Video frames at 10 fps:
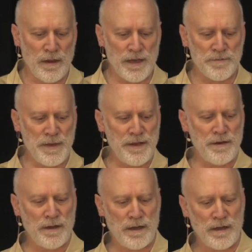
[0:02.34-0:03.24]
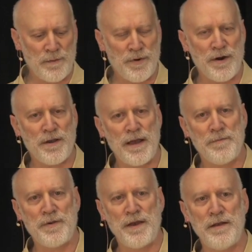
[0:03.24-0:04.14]
has been uh, a prayer
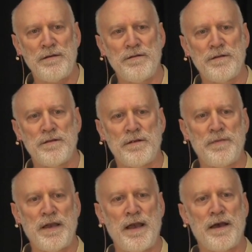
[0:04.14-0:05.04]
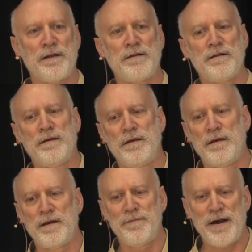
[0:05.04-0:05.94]
campaign that began
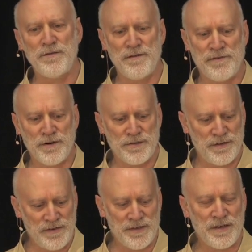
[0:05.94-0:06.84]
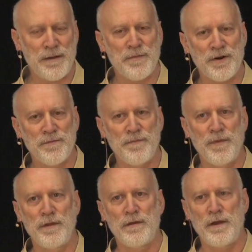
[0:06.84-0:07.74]
about the 1st of December,
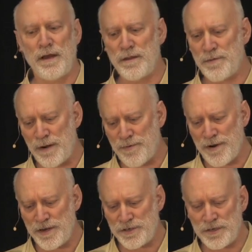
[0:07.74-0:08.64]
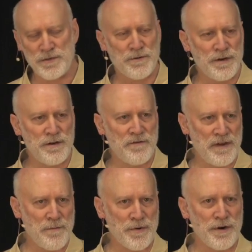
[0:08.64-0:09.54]
and the preparations were in
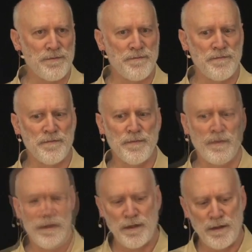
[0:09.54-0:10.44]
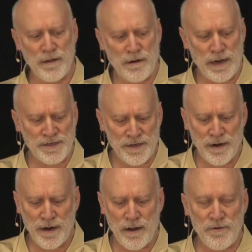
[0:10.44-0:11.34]
November. I
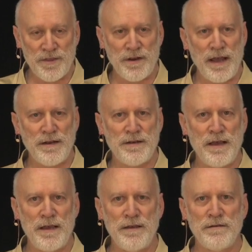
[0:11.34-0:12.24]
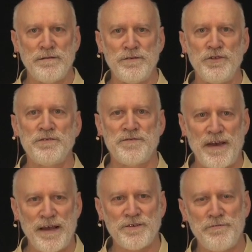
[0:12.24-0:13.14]
started out with an eight day juice
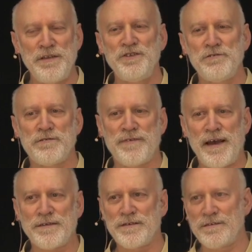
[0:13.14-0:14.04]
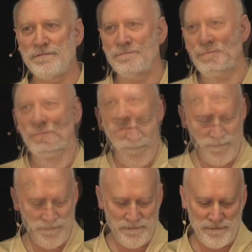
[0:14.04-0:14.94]
fast, green juice fast.
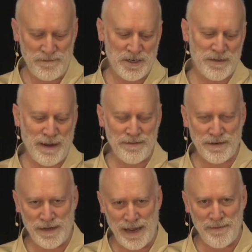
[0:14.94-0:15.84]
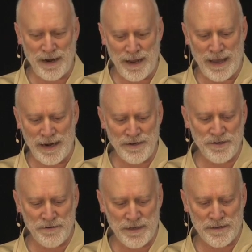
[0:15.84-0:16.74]
Just about the time that I got
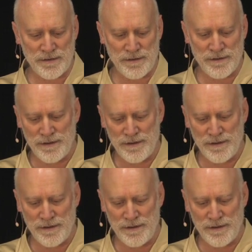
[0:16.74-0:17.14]
into it,